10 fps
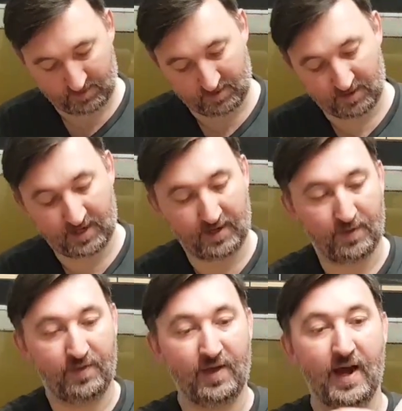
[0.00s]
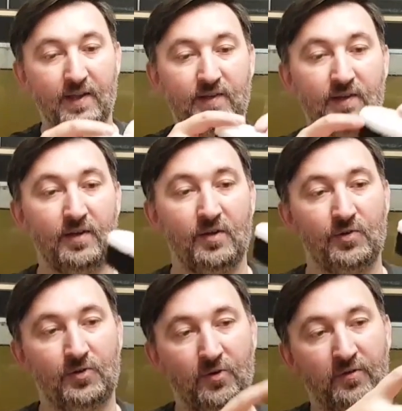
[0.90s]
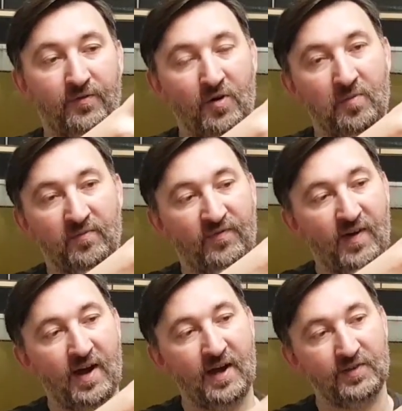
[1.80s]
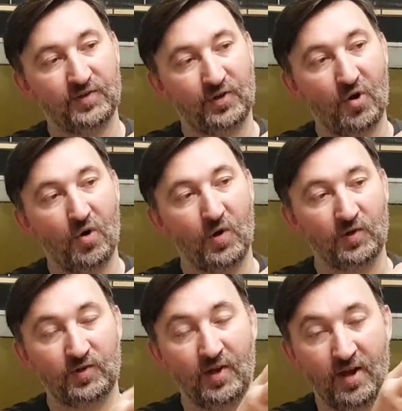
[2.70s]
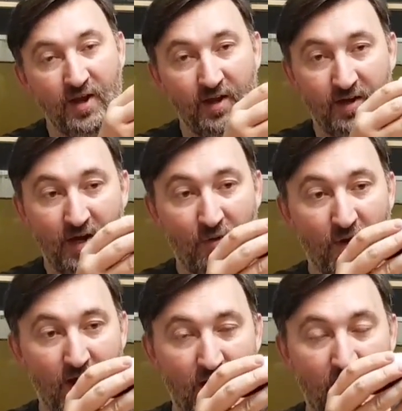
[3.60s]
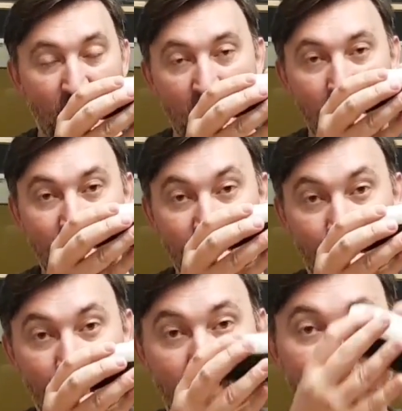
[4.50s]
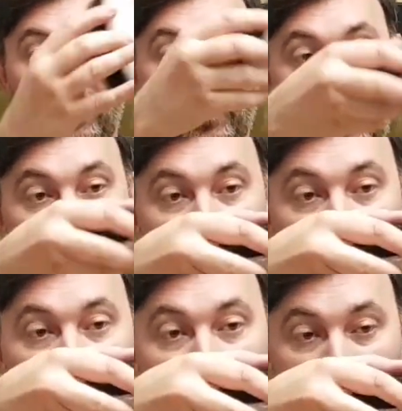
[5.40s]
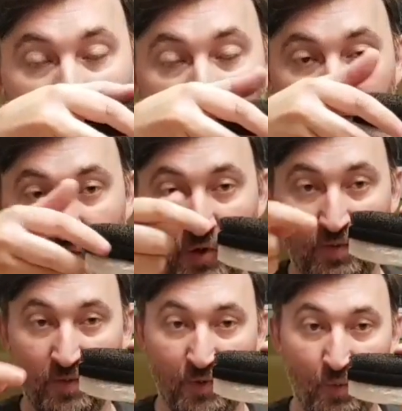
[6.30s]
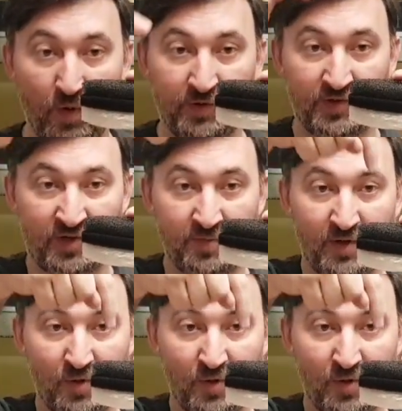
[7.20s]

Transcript: like that. So from fine to coarse. Now, I'm actually going to flip that over. So the water's going to be